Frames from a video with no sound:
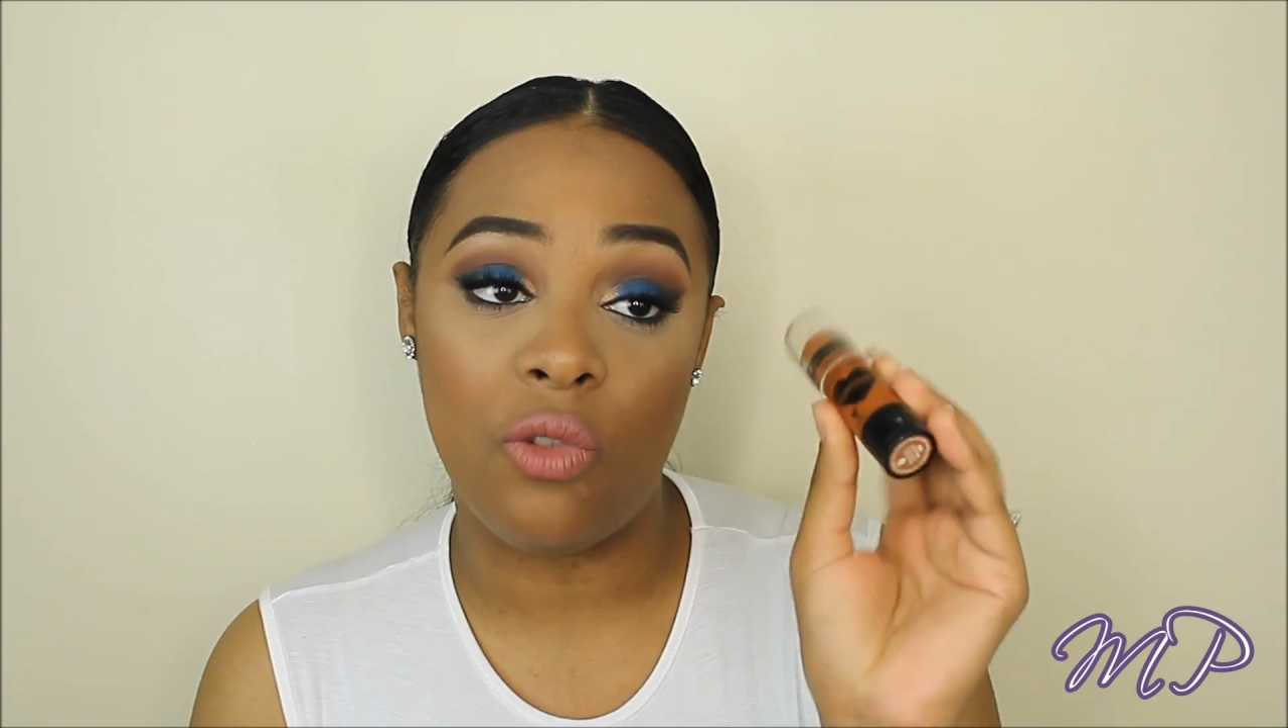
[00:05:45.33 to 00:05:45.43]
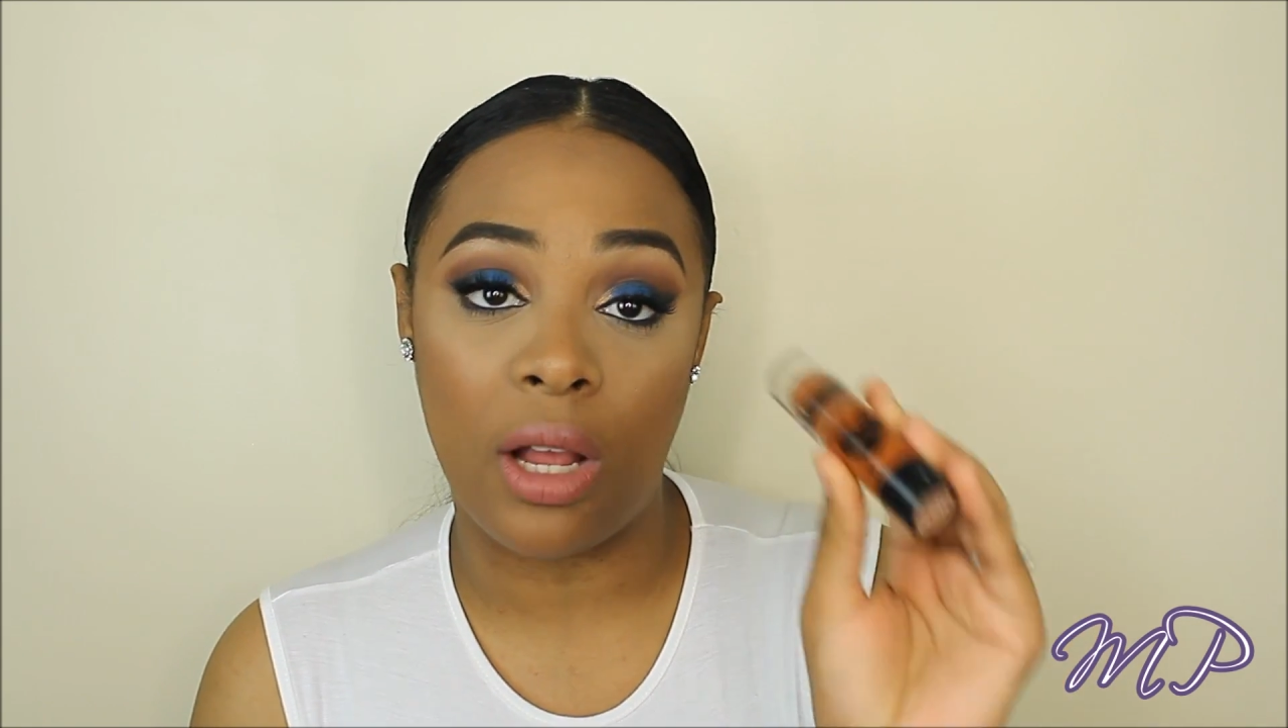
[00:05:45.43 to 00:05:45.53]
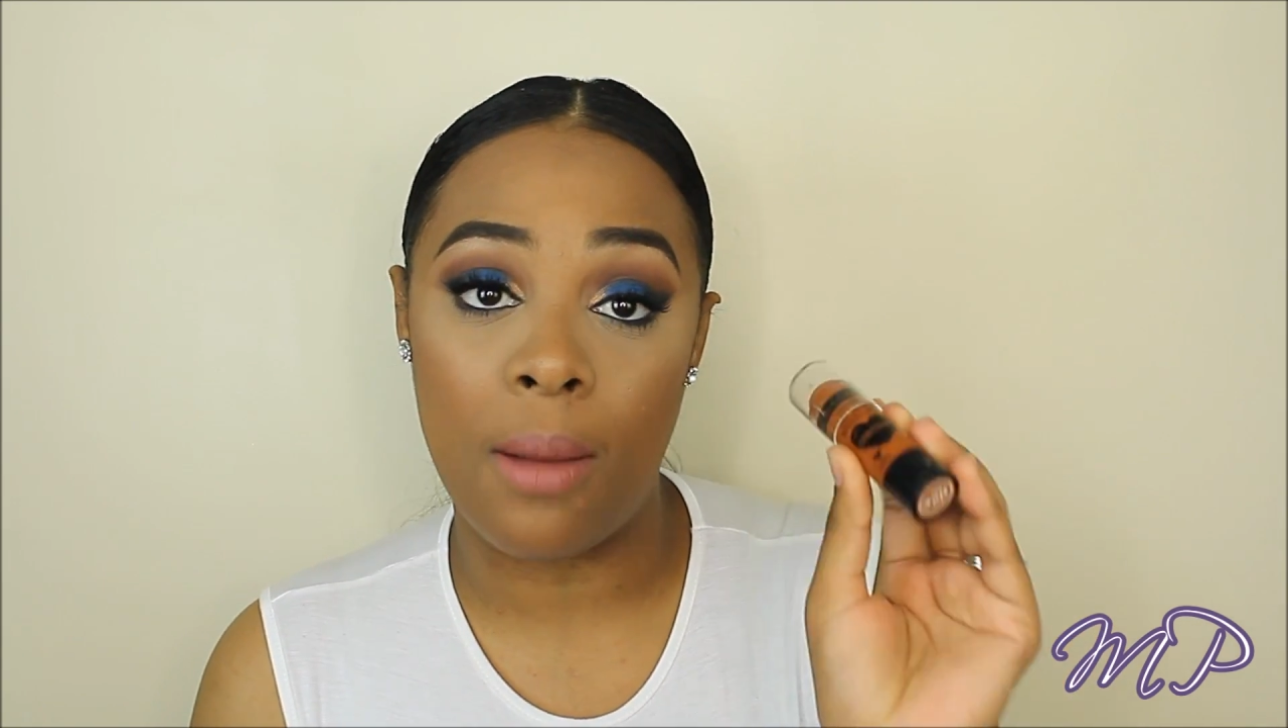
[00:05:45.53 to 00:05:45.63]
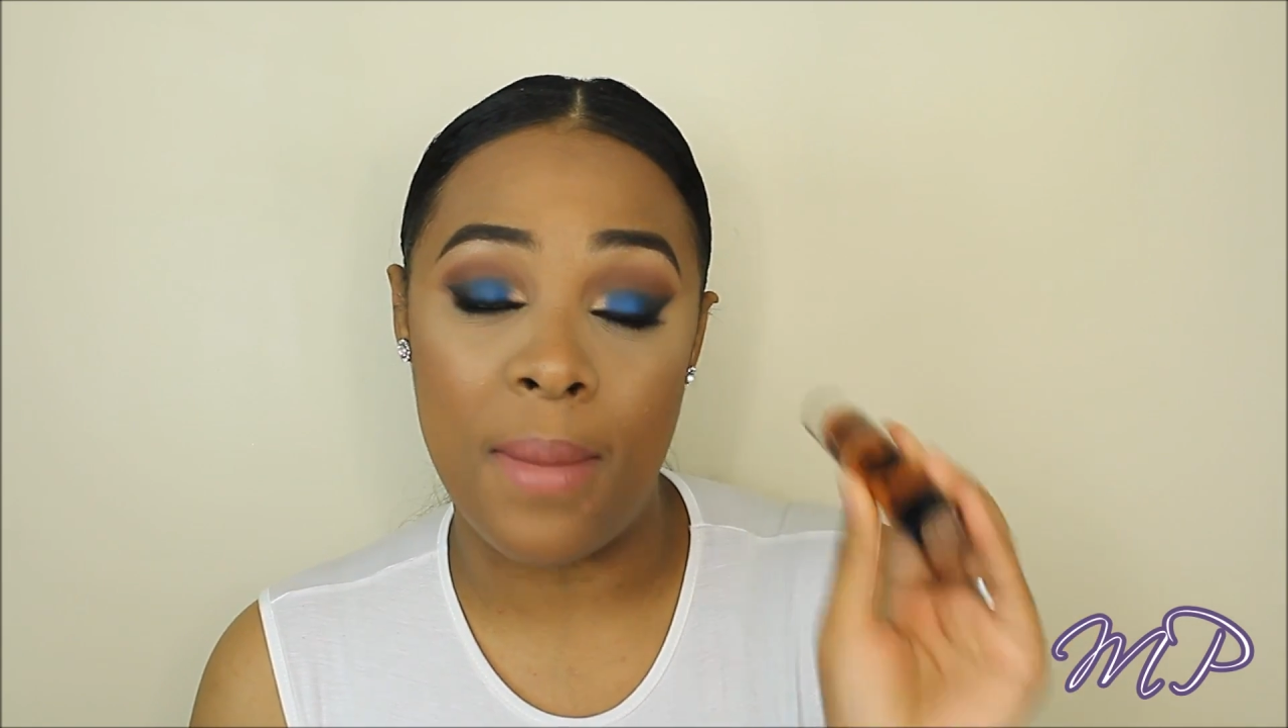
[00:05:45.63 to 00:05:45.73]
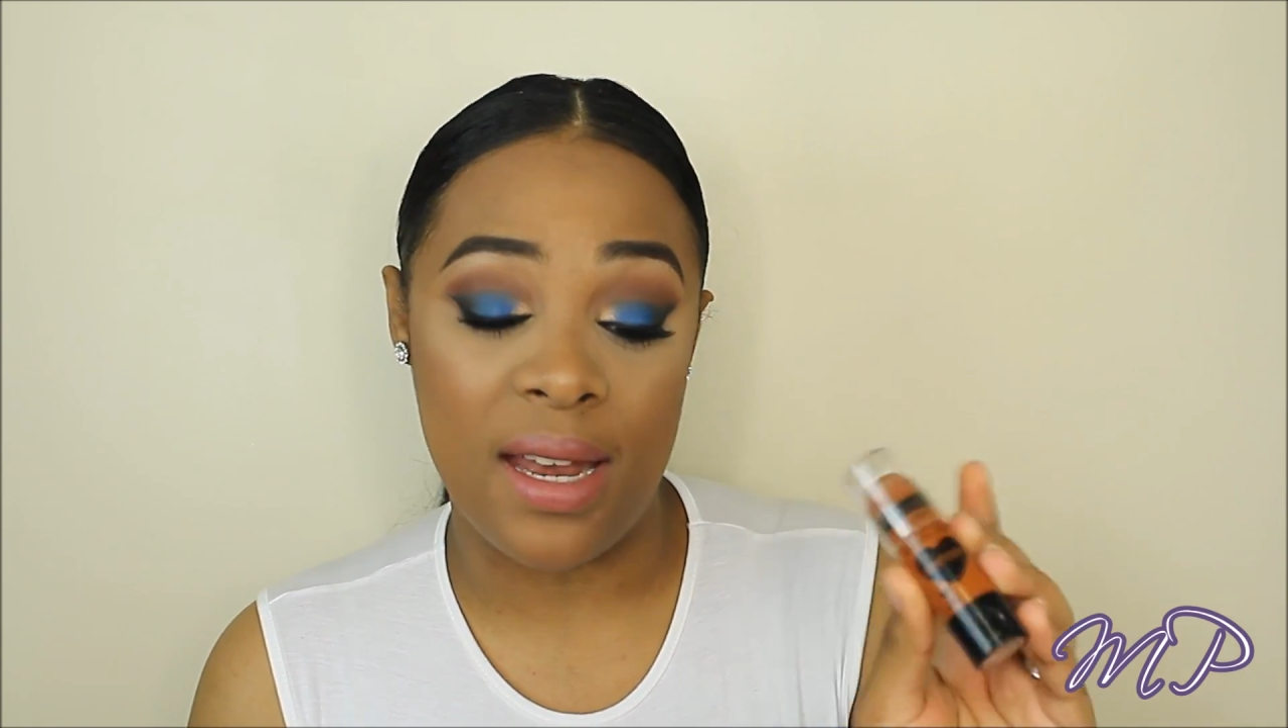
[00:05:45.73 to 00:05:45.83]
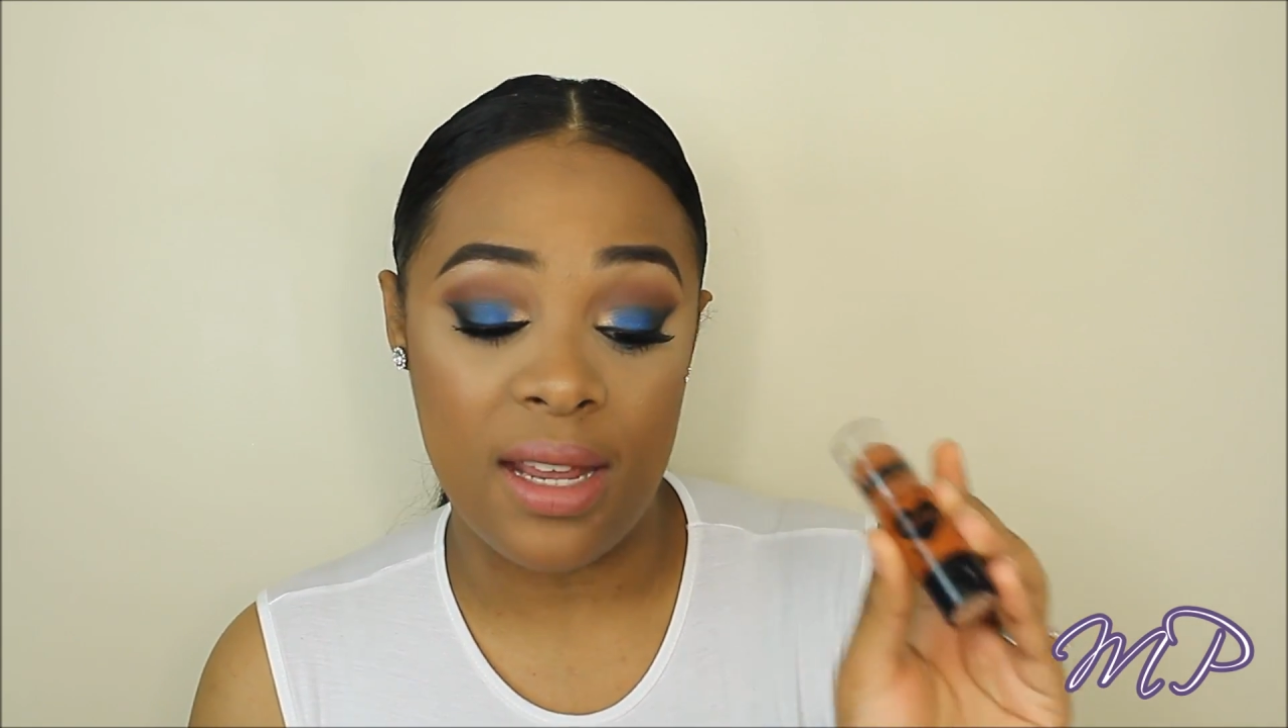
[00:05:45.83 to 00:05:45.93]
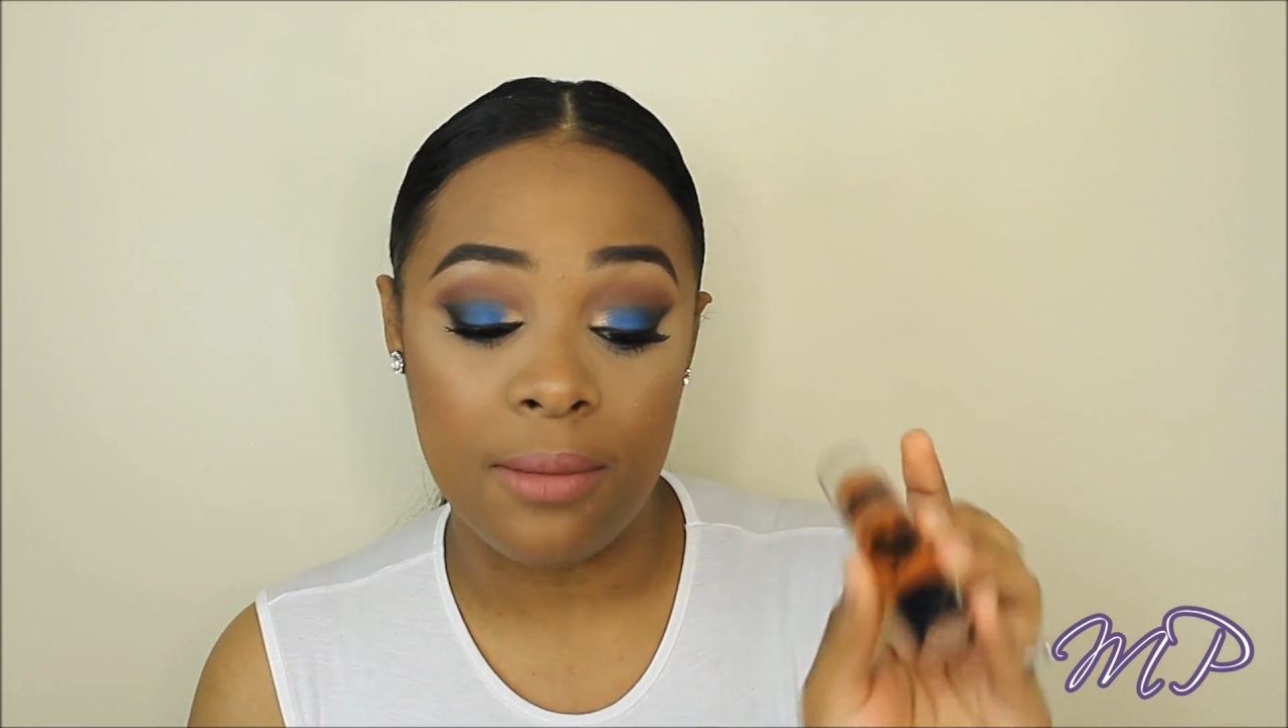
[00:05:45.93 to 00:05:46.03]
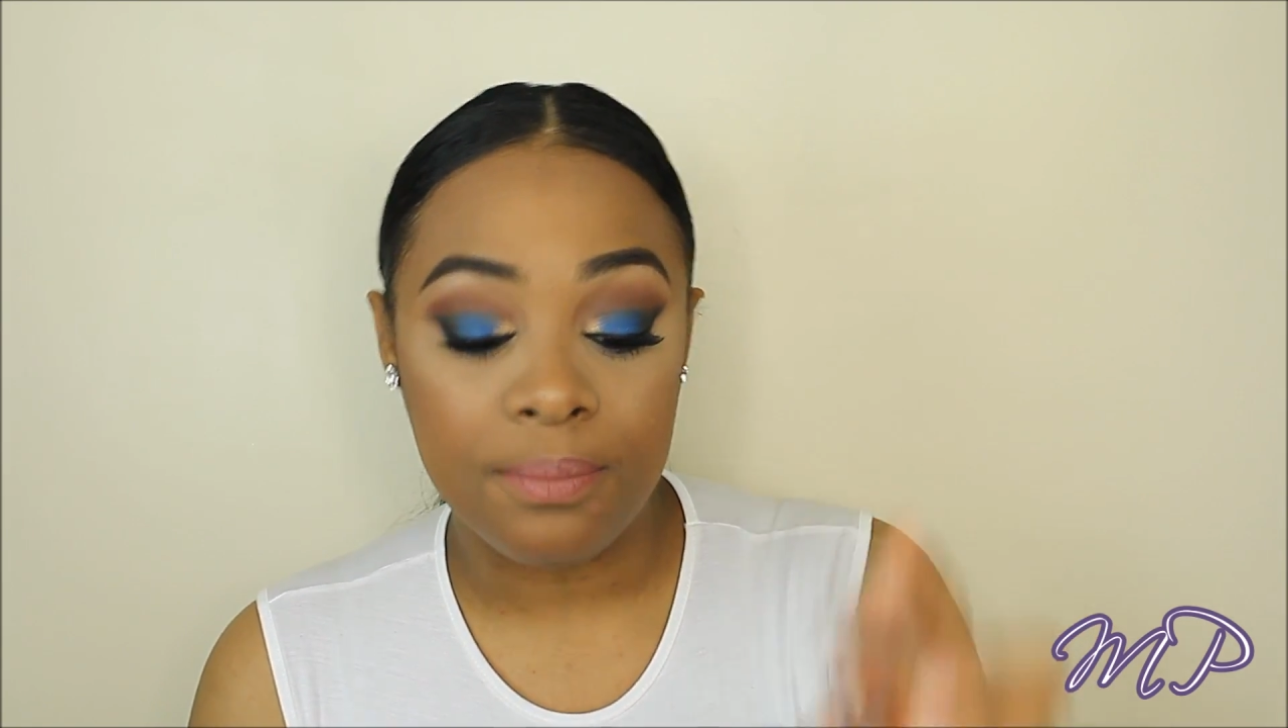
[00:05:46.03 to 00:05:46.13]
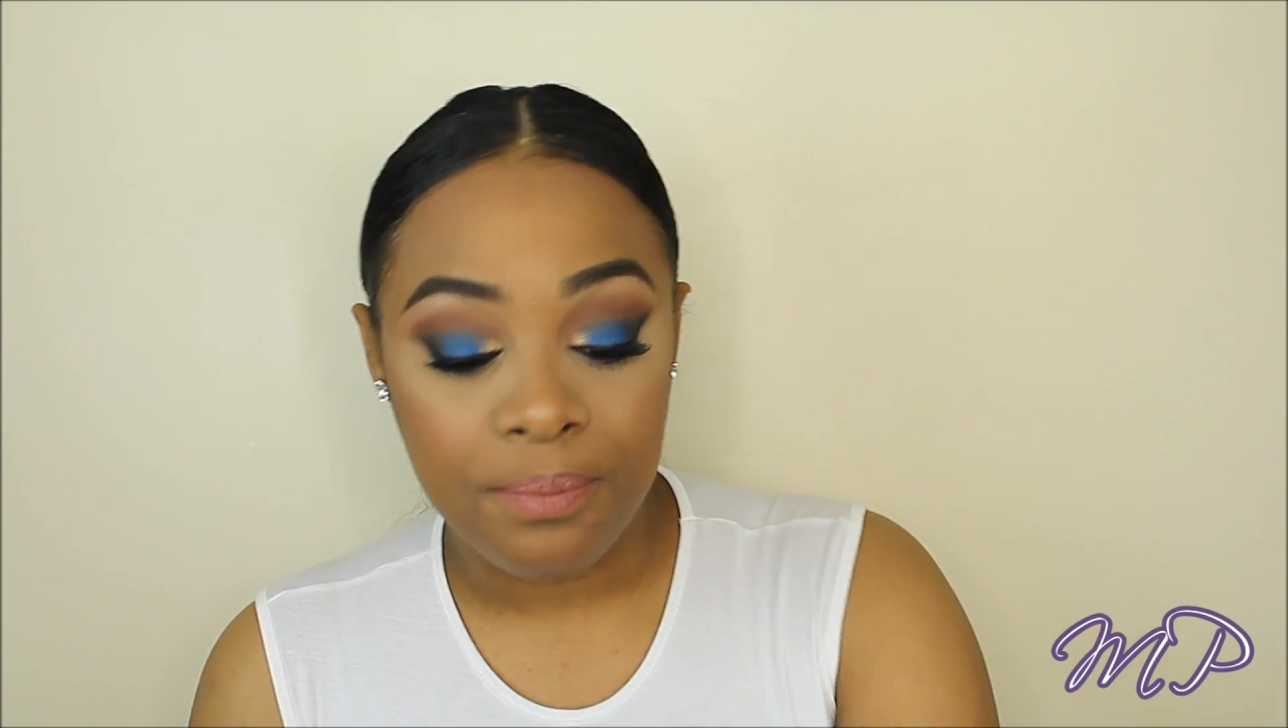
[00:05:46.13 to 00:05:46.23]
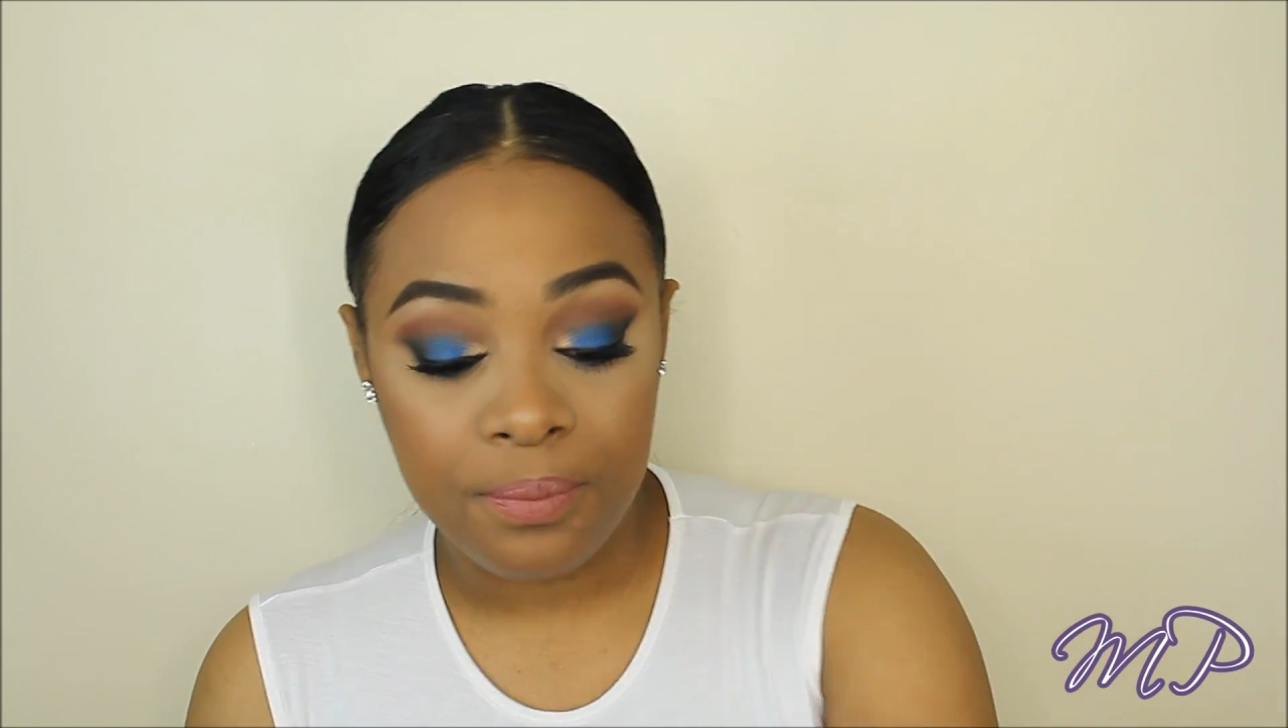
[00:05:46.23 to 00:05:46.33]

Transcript: recommend it.